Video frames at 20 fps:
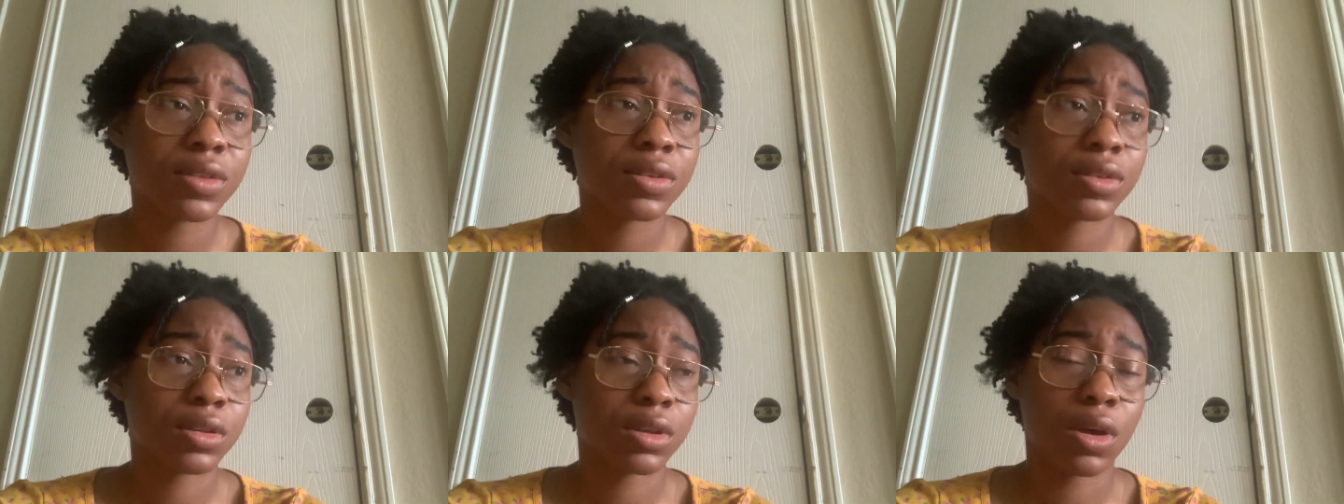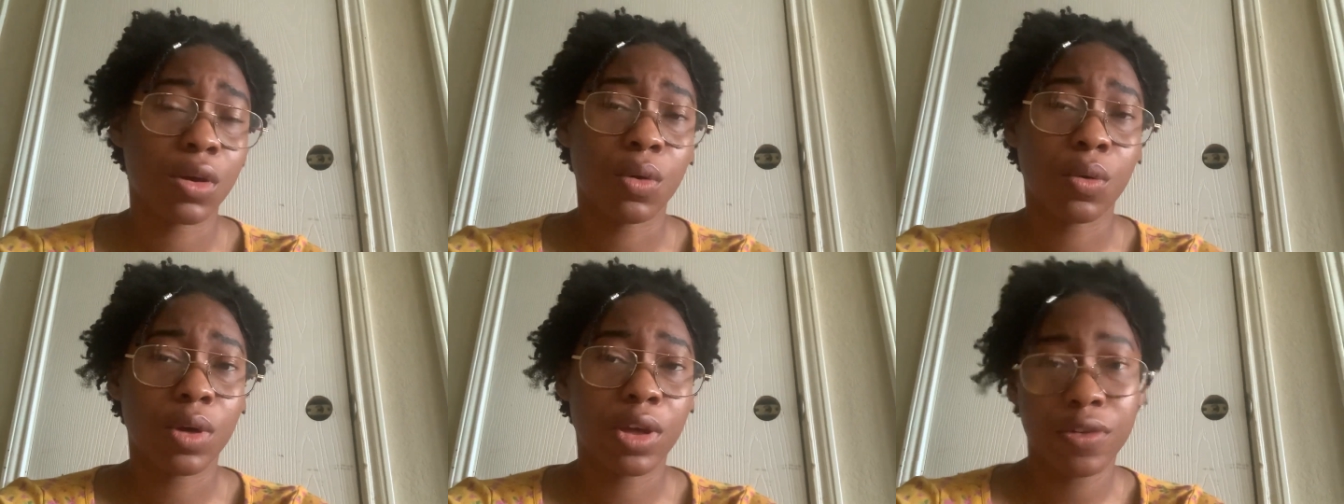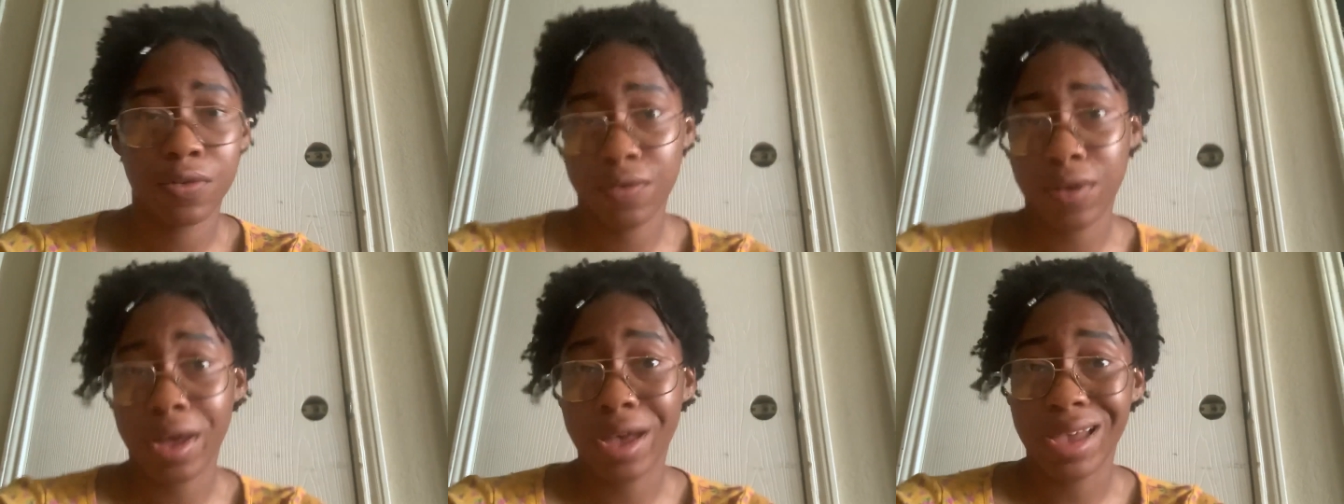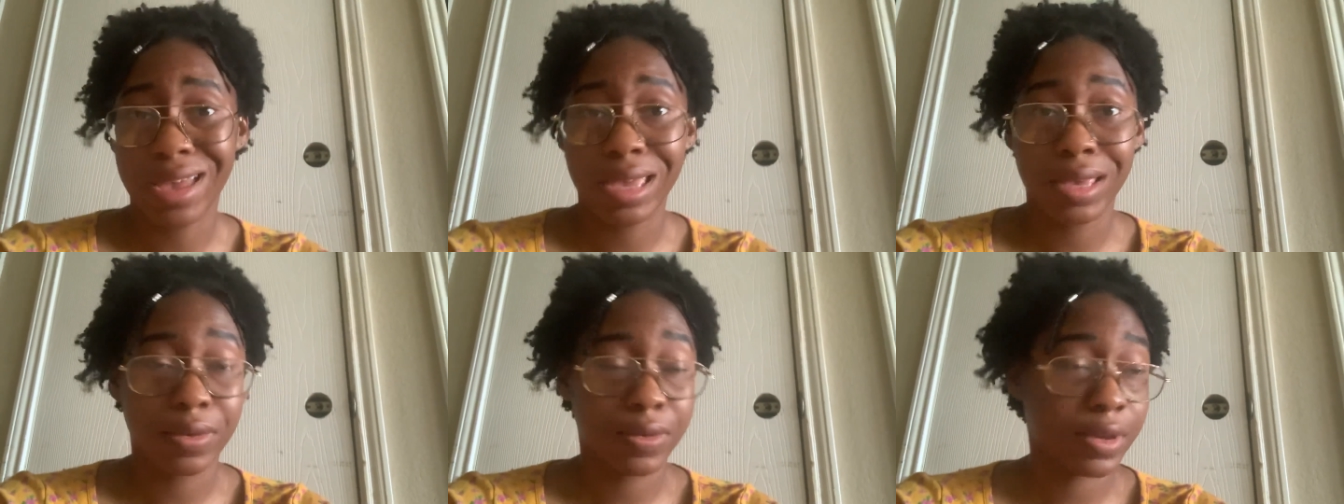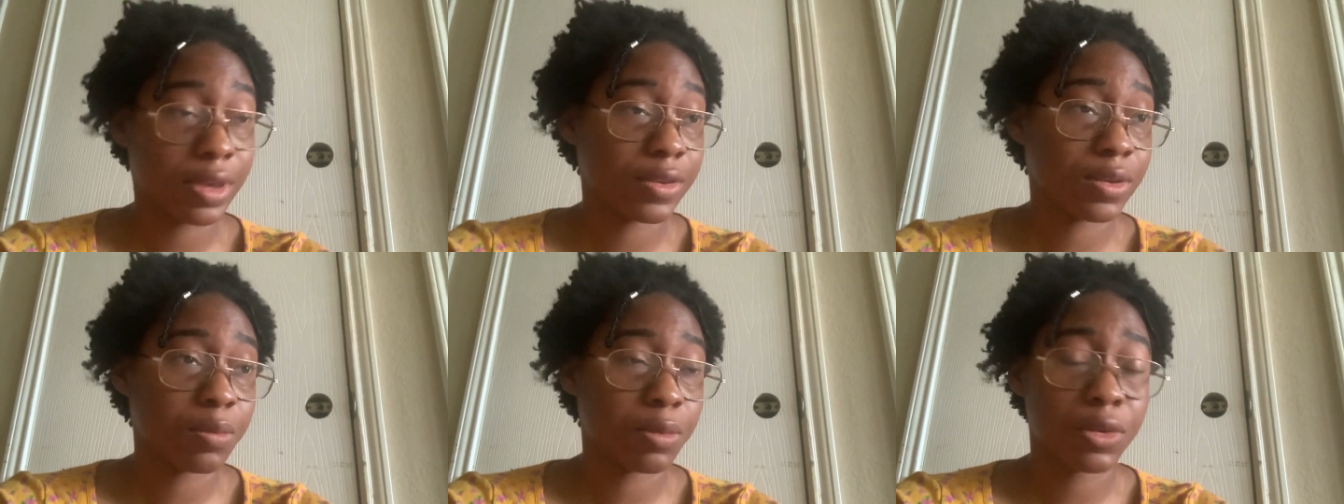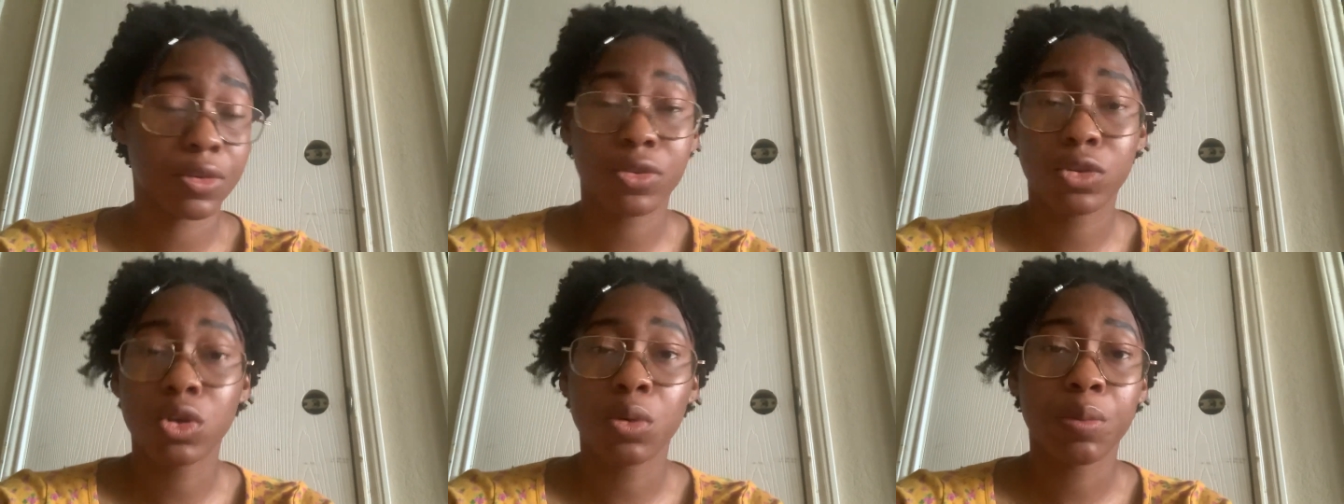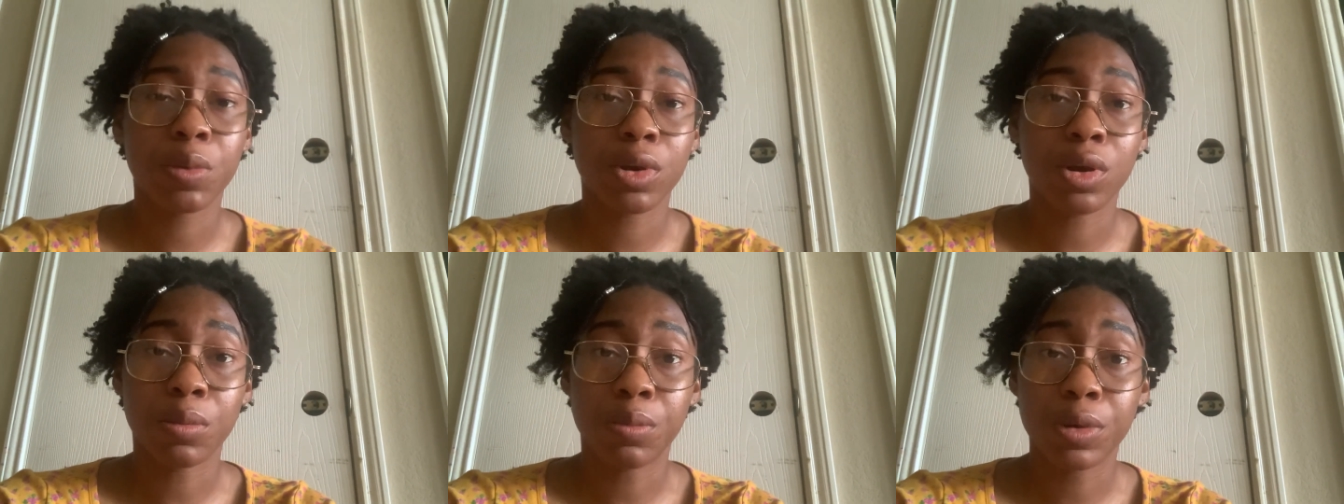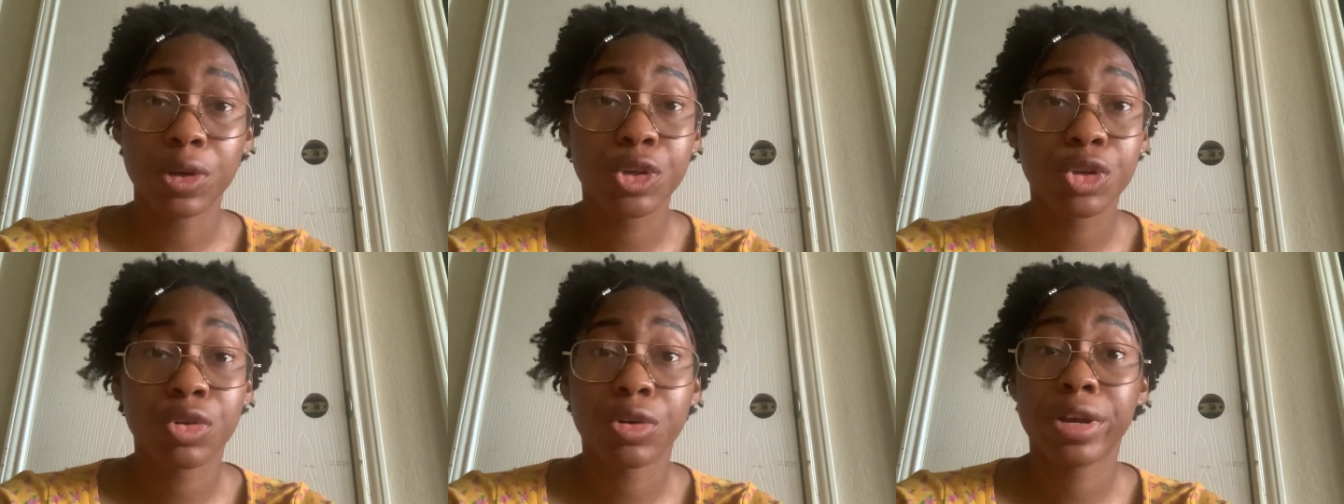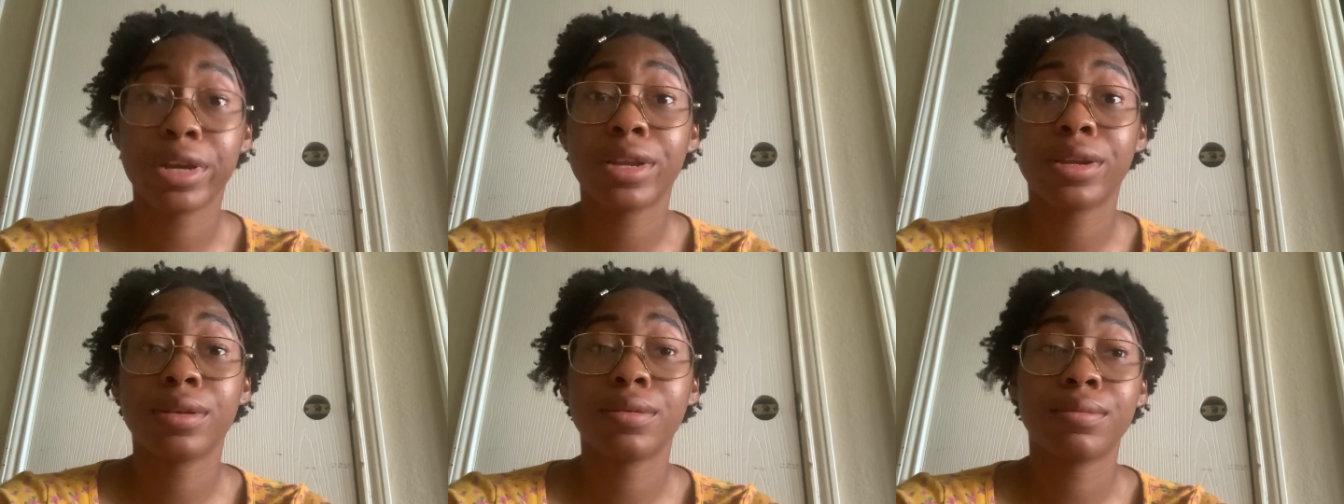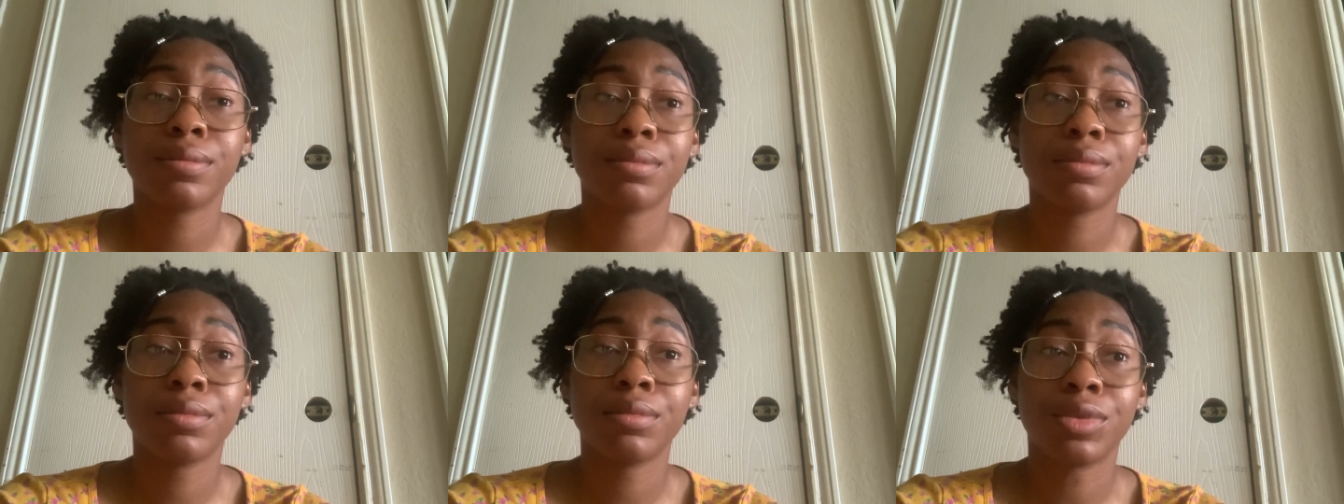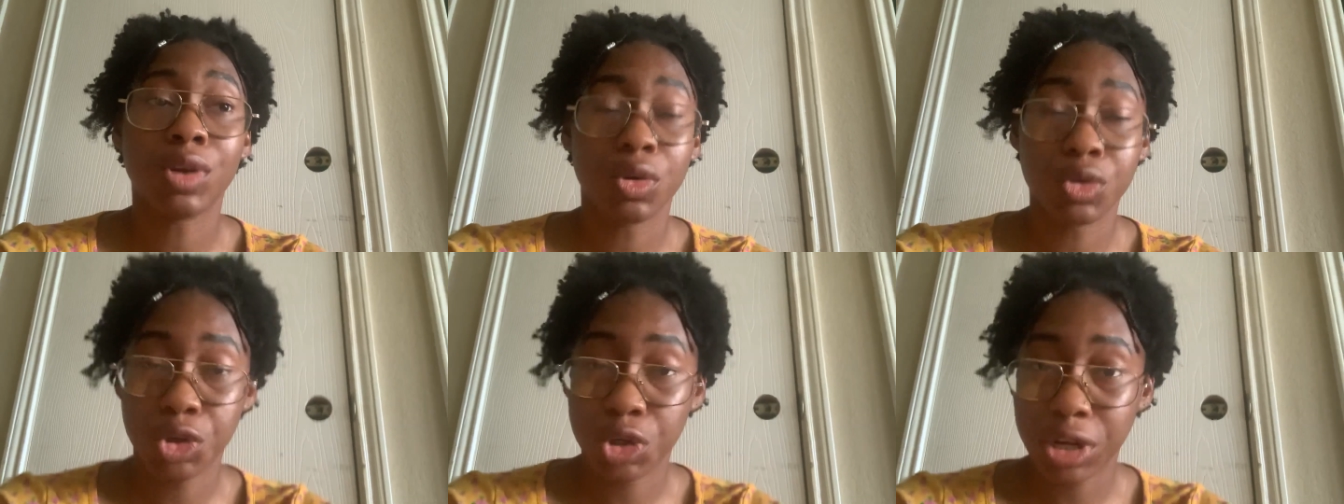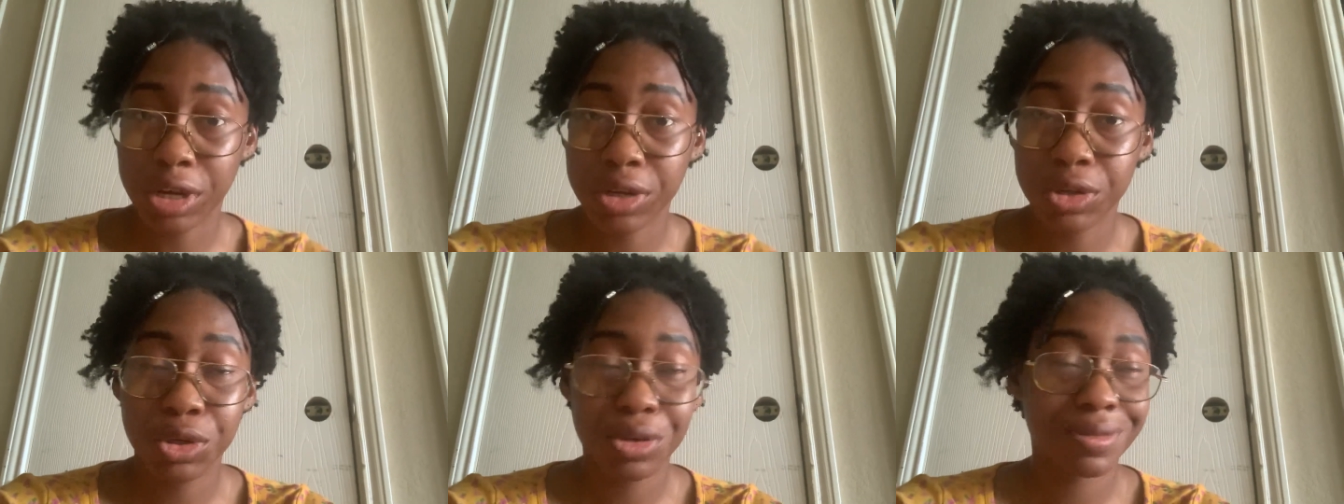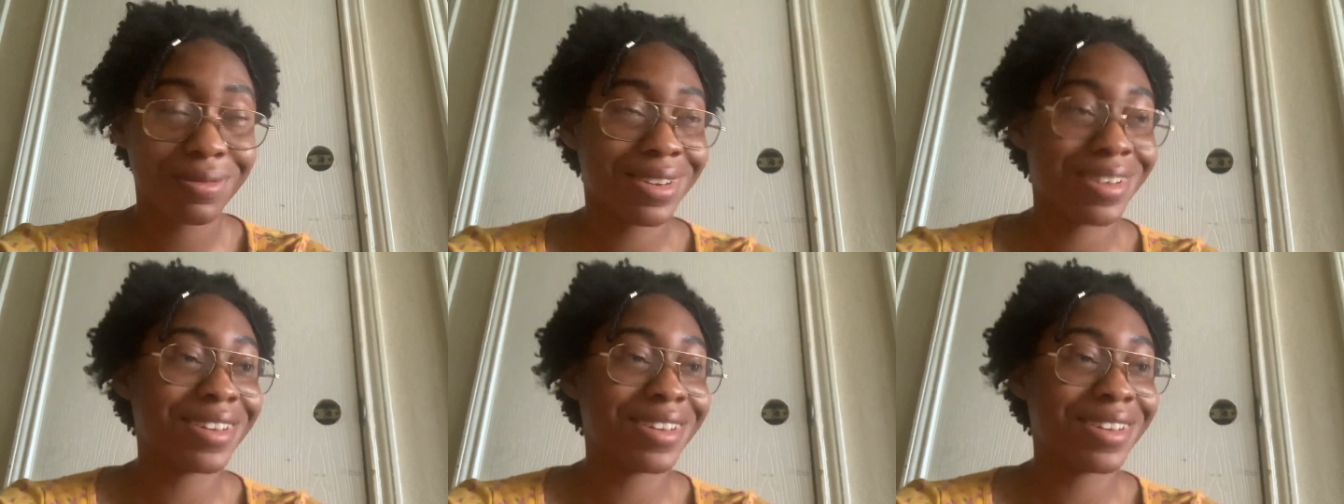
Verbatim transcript: So if I say something stupid or butcher it, don't judge.